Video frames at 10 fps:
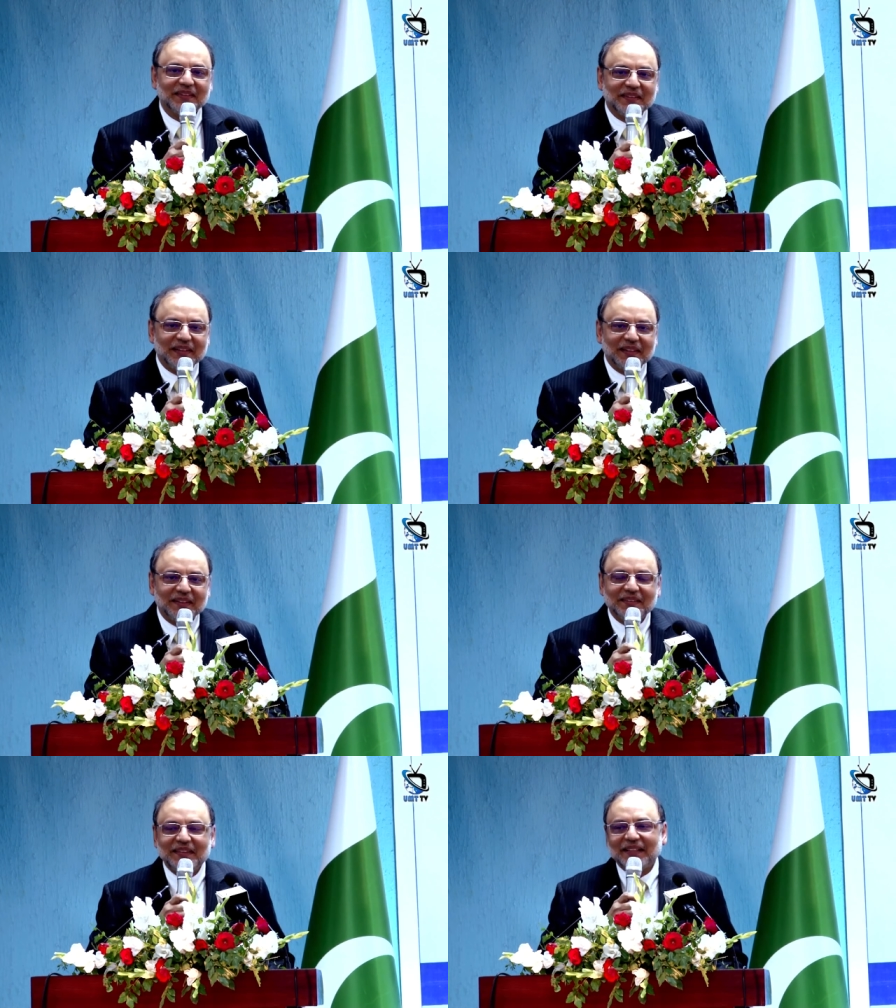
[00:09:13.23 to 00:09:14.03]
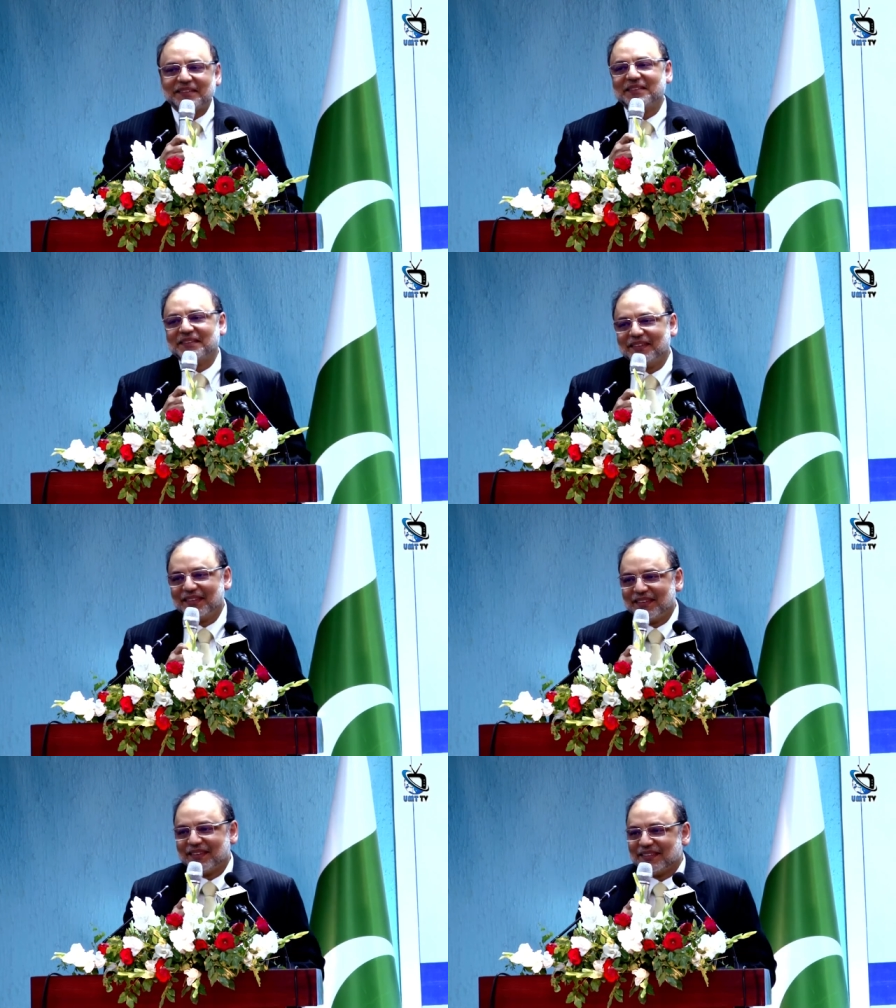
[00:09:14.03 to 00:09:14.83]
till death
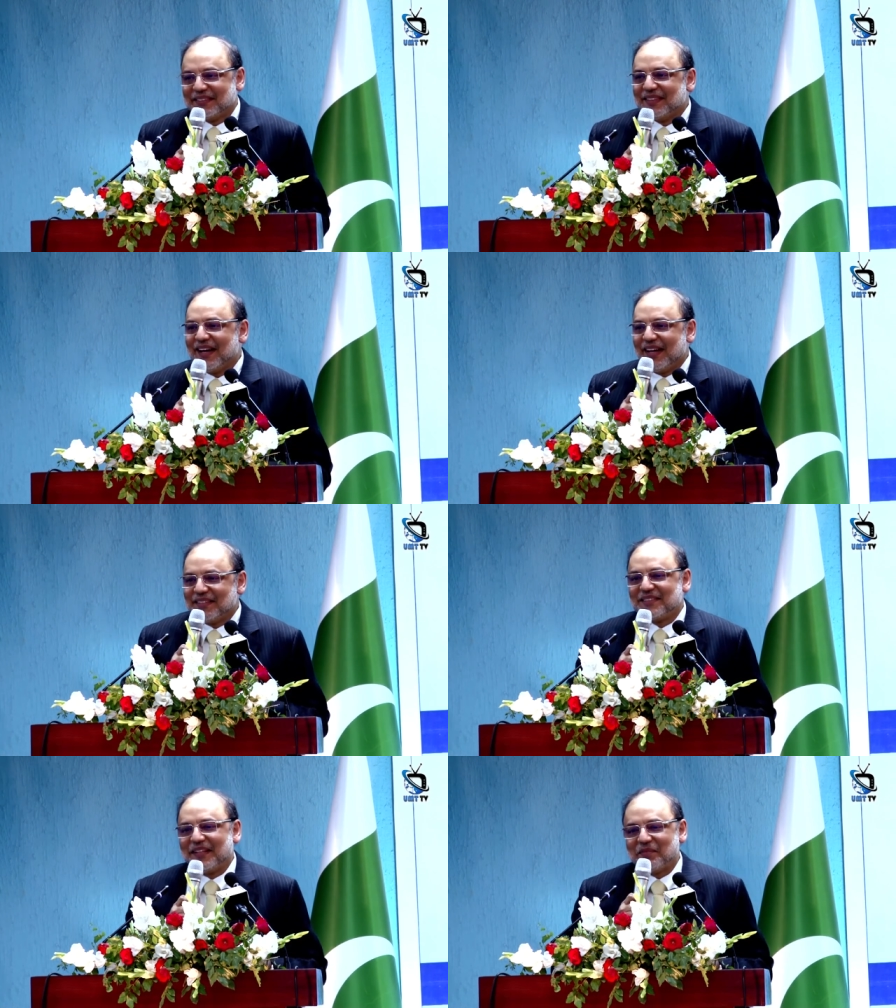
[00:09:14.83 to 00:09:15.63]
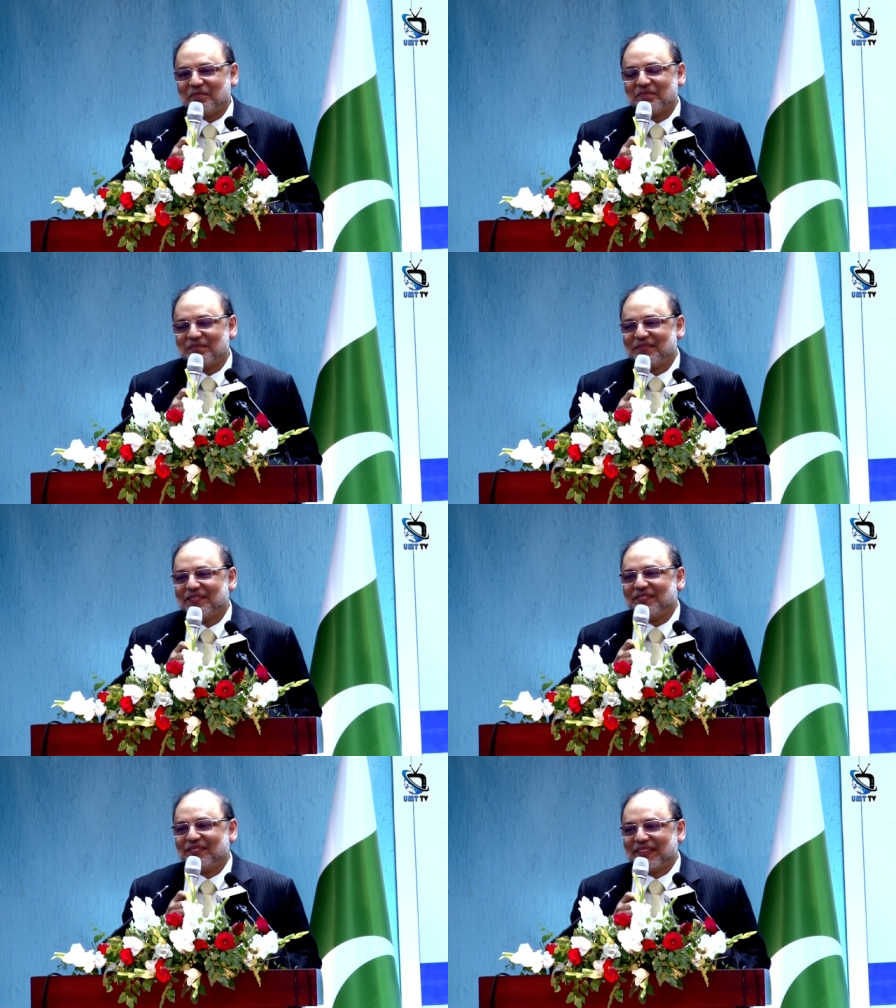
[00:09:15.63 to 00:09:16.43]
denies them
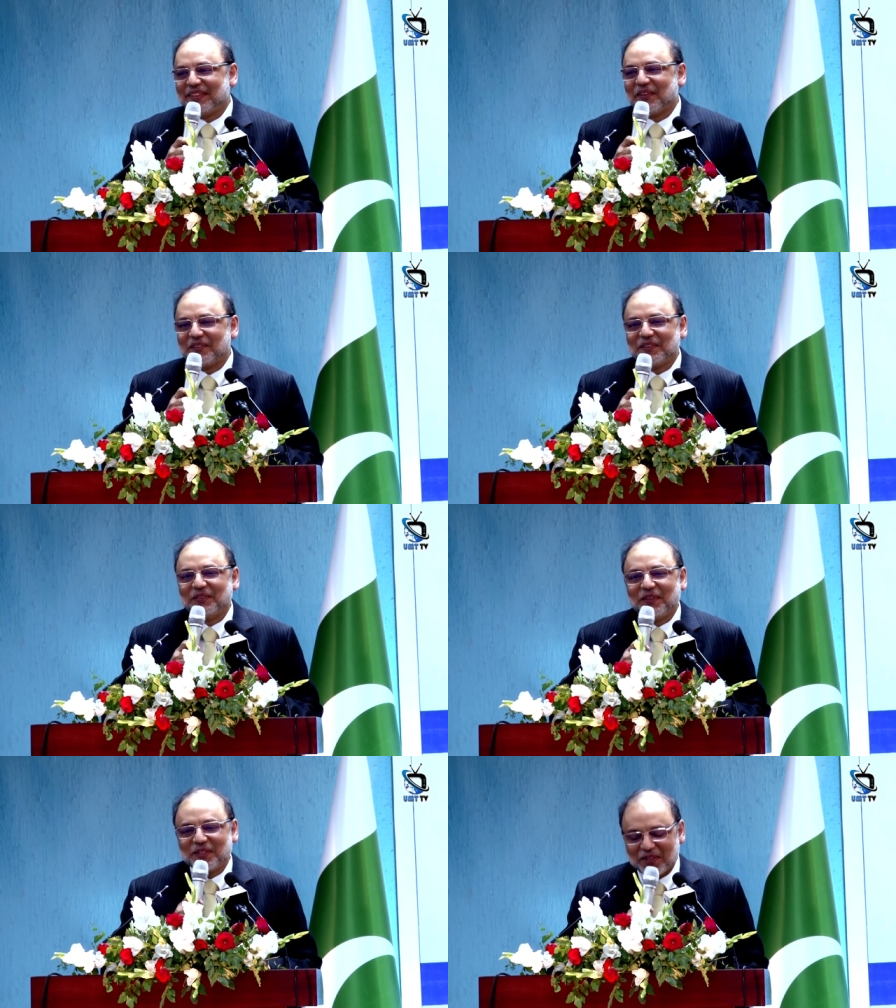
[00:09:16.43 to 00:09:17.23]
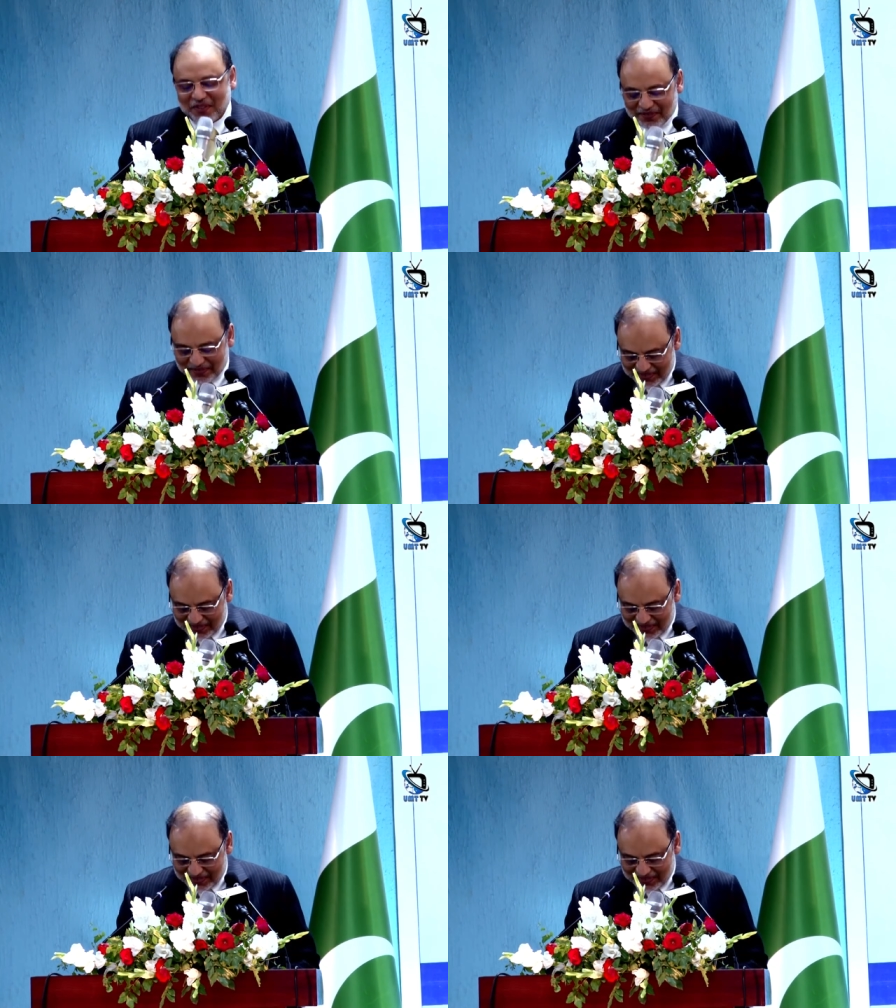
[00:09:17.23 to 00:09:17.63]
the continuation of